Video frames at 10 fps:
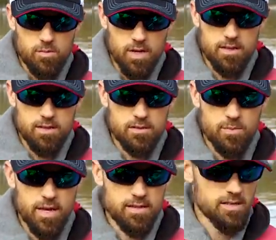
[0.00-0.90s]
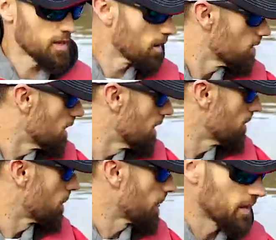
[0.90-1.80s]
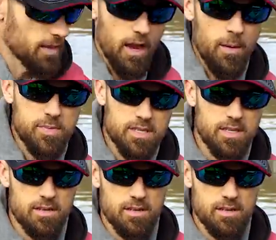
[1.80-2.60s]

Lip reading: We got those basics out, and the opposite,